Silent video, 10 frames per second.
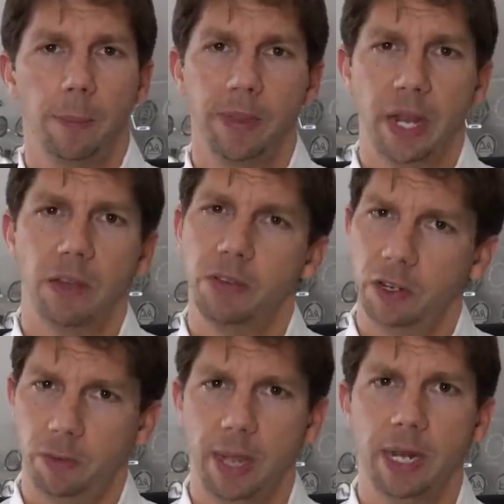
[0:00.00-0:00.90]
But that doesn't
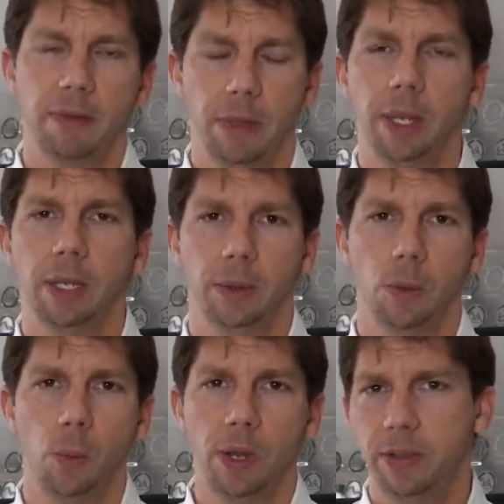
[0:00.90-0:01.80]
explain everything.
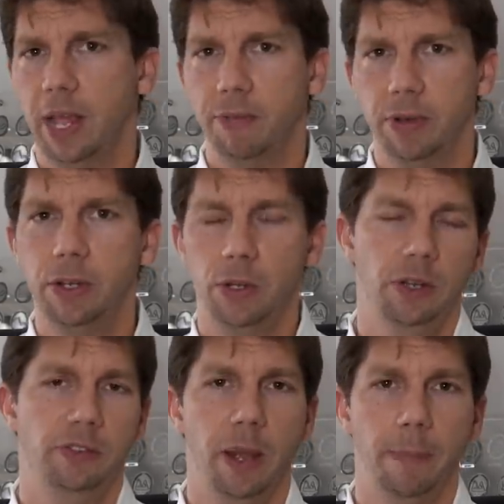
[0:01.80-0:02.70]
We definitely
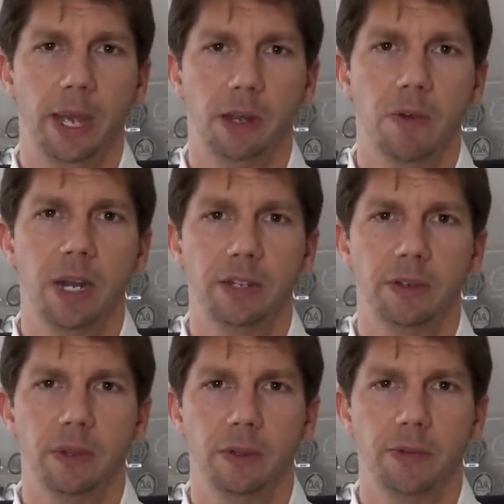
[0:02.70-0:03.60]
took a step back
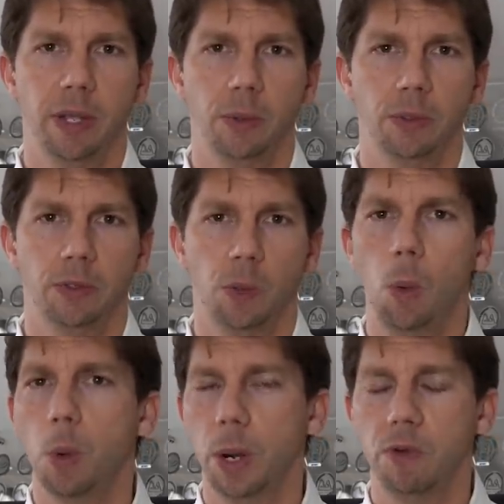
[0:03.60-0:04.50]
relative to the field. So
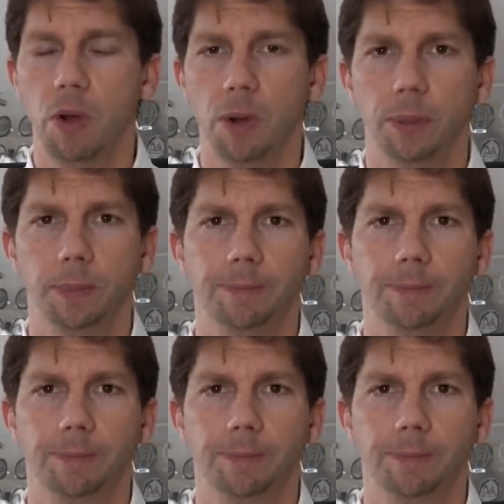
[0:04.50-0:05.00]
what went wrong?